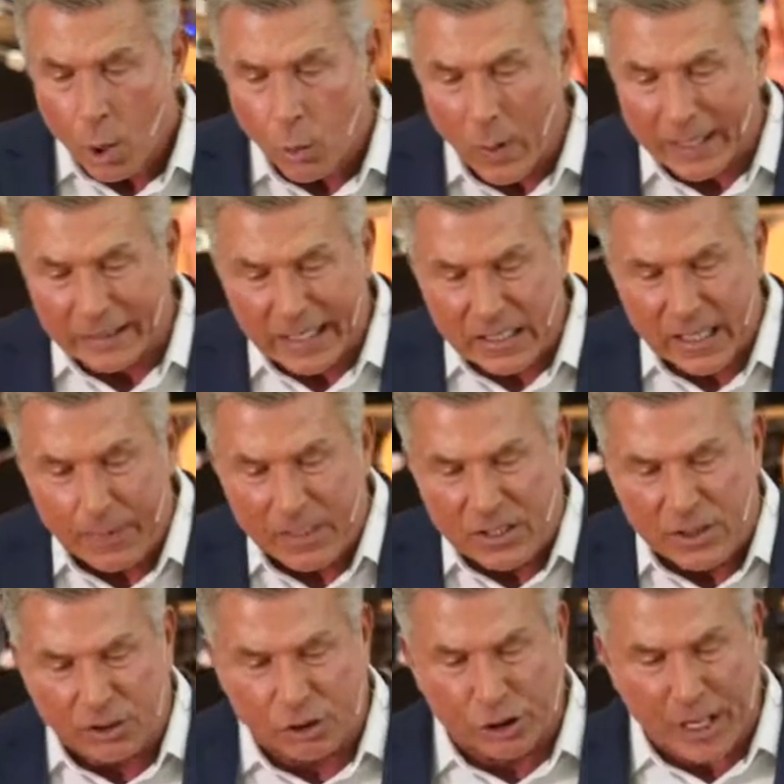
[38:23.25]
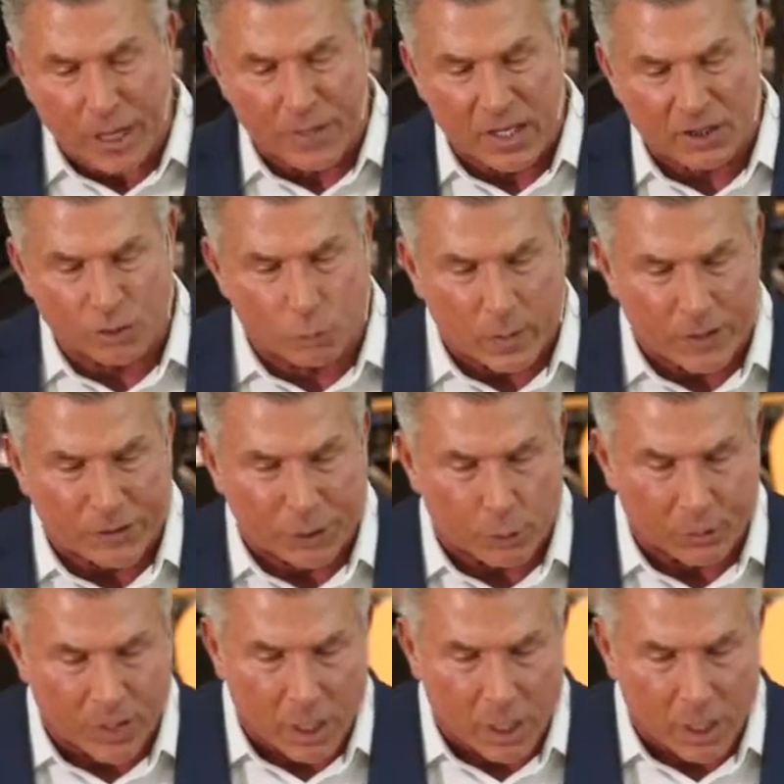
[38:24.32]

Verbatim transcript: Quickly, let me just share this with you.